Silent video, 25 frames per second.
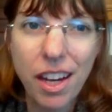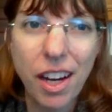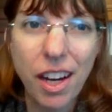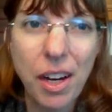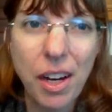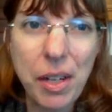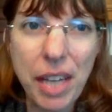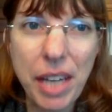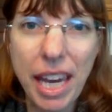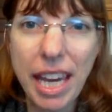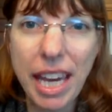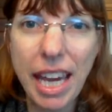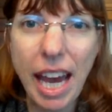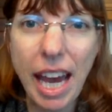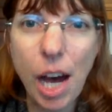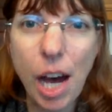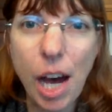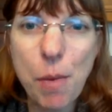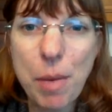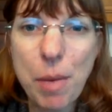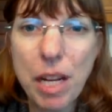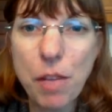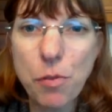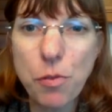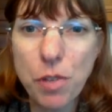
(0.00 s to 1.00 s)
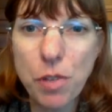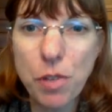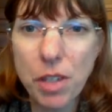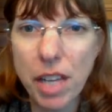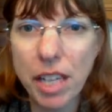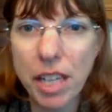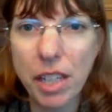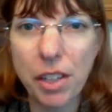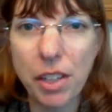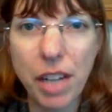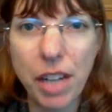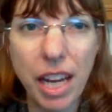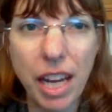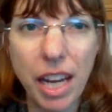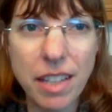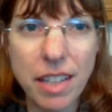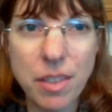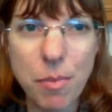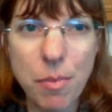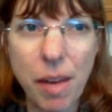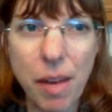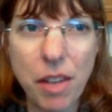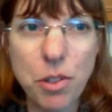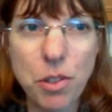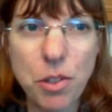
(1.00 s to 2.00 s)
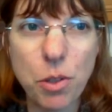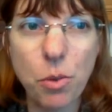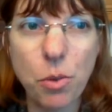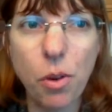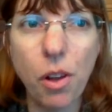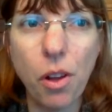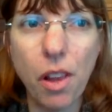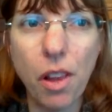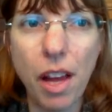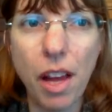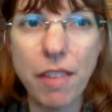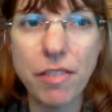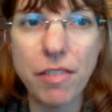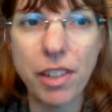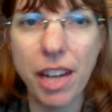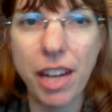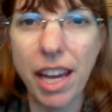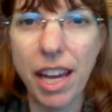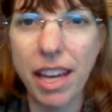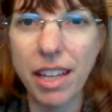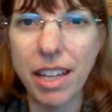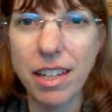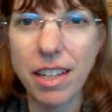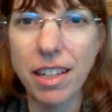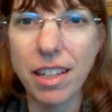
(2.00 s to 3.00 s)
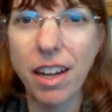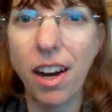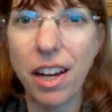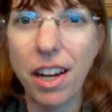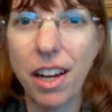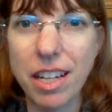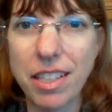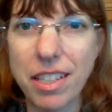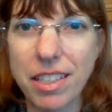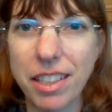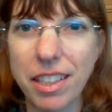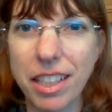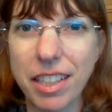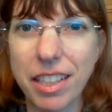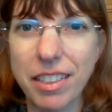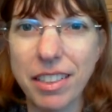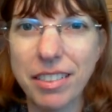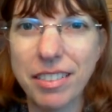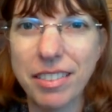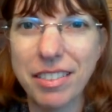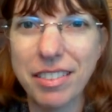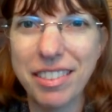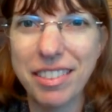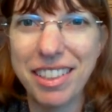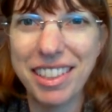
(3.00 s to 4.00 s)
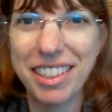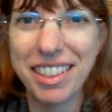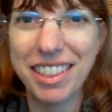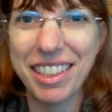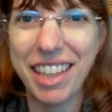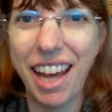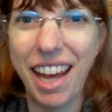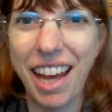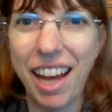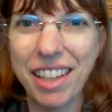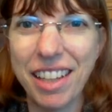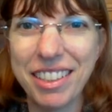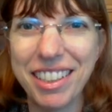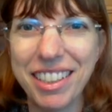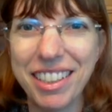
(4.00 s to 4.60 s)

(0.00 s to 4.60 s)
Okay, how many feel like your head's about to roll off your head? Honestly, yeah.